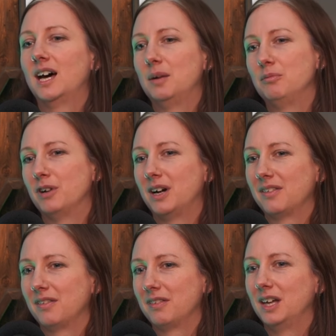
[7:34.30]

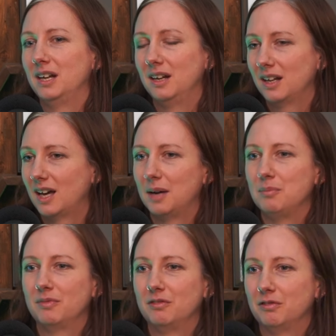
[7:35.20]
rather than
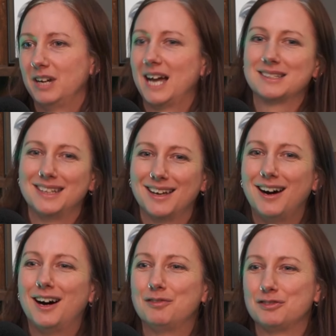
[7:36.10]
reacting
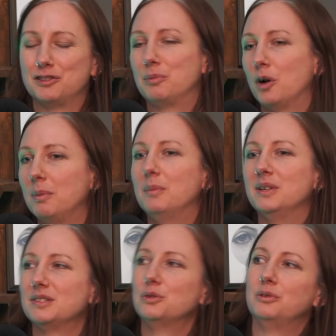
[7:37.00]
after a problem
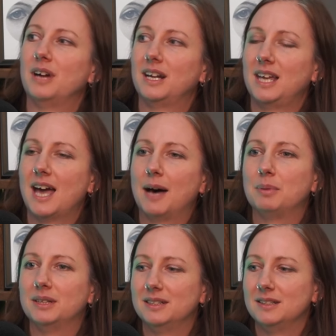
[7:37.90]
has already
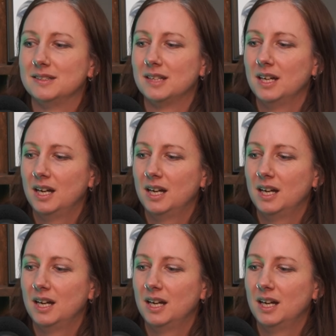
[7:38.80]
happened.